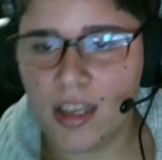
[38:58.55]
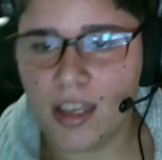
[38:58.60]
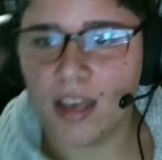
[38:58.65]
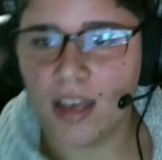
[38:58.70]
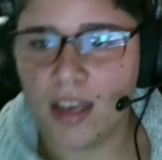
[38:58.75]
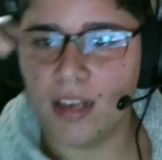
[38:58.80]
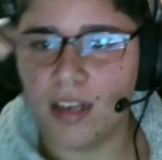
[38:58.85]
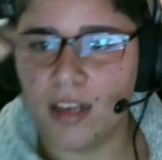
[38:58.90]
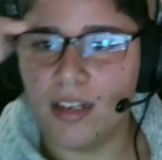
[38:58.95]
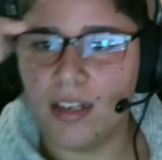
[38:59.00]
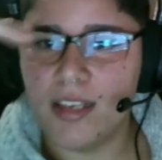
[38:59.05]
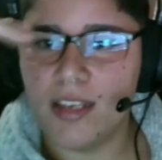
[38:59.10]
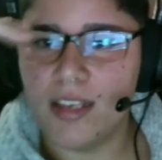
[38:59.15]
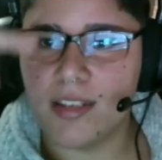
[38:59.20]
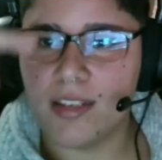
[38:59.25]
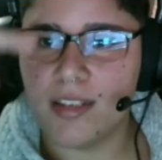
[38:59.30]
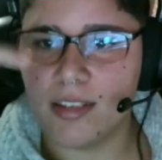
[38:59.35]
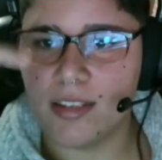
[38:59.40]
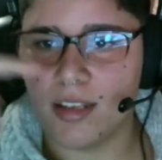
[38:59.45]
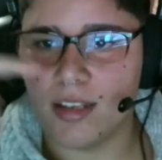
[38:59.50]
a
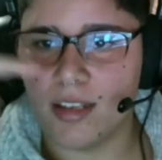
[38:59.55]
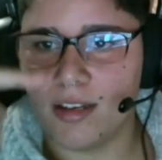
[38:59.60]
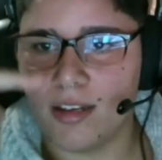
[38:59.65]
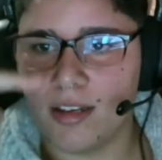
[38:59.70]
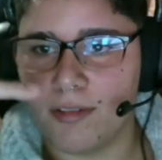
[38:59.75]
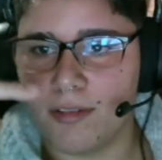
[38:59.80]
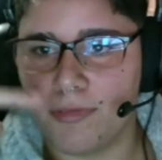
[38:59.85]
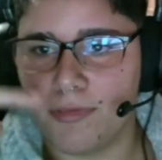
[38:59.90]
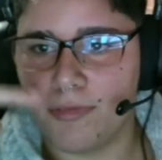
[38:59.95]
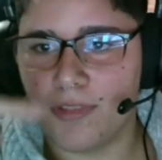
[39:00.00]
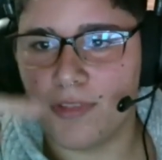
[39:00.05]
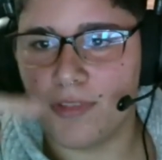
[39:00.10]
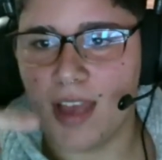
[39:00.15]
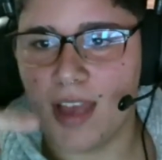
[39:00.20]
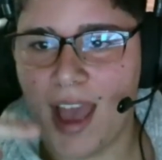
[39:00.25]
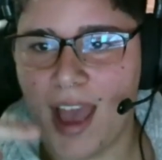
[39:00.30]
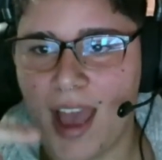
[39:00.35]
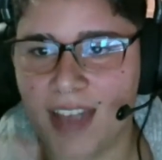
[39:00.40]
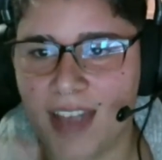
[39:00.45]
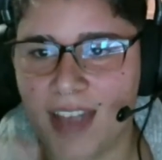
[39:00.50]
list of
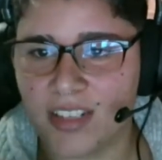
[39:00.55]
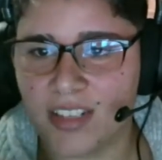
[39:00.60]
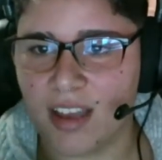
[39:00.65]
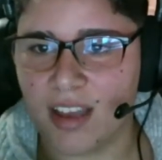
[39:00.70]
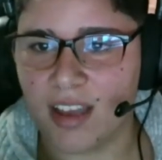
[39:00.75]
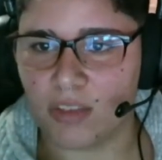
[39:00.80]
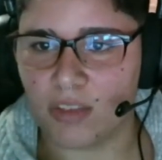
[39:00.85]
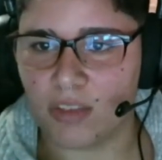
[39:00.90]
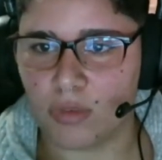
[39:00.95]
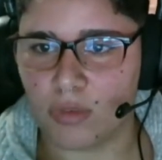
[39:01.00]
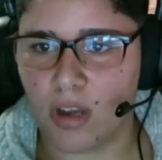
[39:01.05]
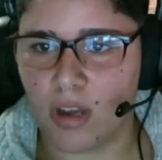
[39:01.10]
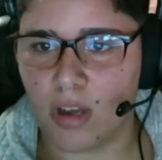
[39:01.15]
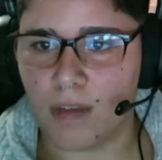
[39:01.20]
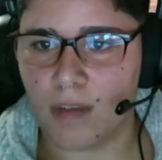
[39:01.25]
hashtags will come